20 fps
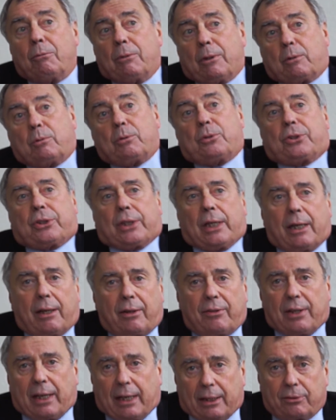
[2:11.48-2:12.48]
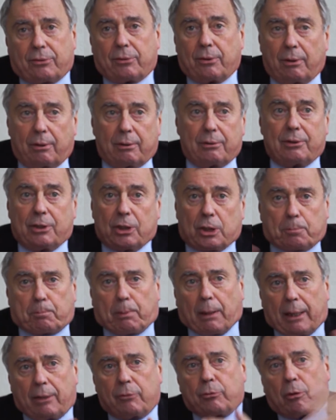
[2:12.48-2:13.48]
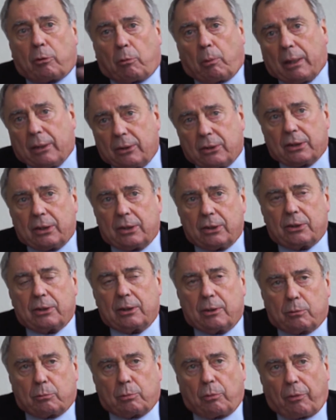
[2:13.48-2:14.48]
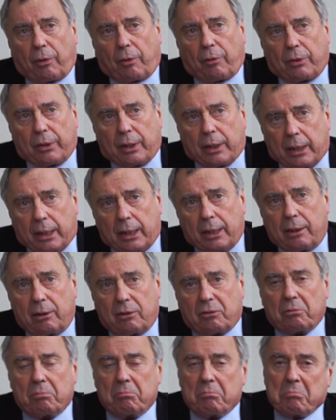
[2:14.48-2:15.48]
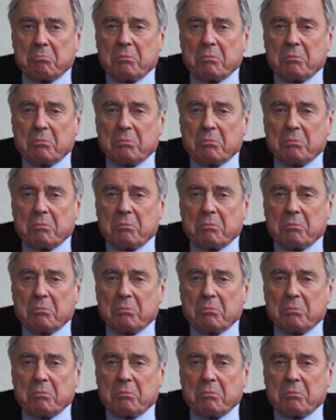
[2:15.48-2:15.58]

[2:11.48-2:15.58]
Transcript: we could say that despite the crisis in 2008,